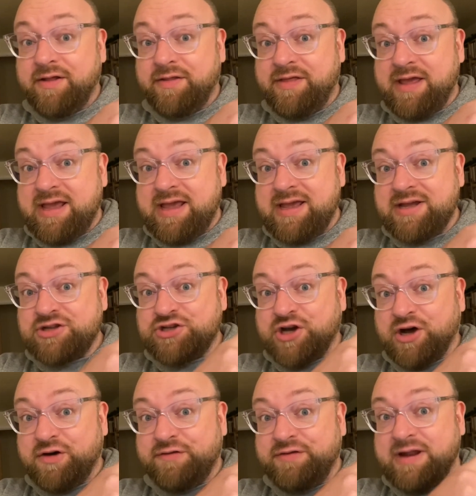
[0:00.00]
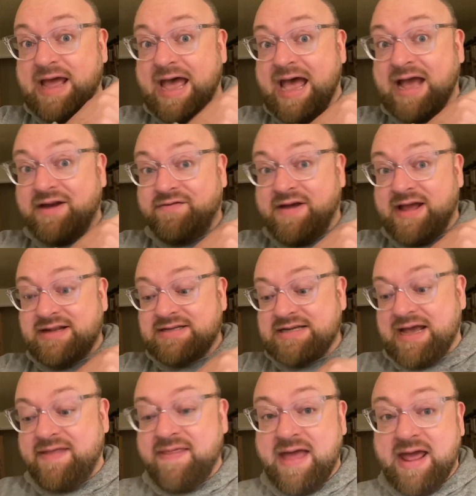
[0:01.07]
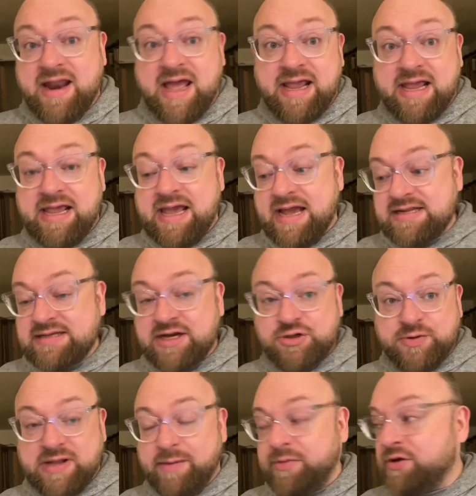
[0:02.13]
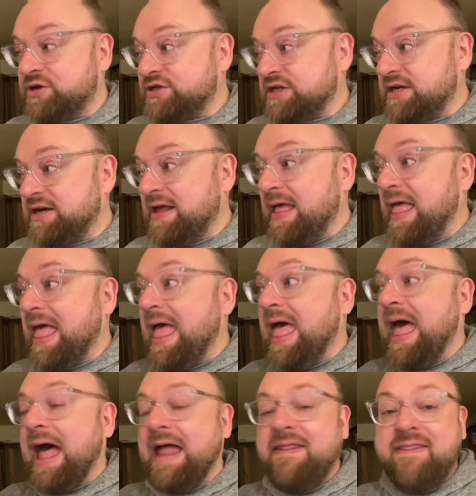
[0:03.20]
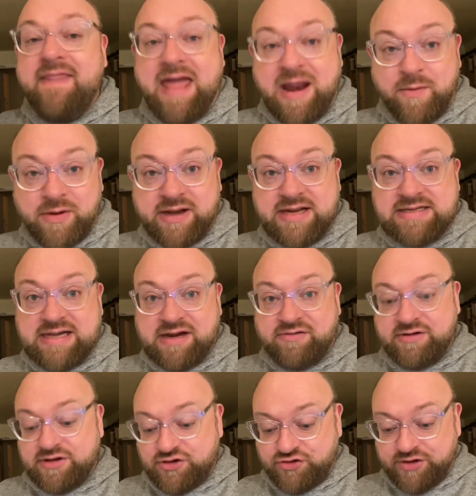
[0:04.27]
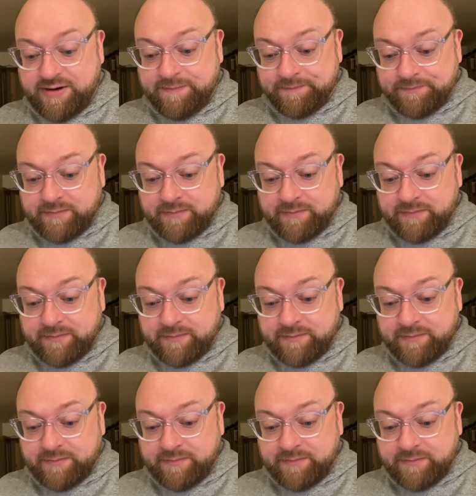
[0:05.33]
the Toft Advent and then I can get in touch with that person and then we're going to decorate the tree.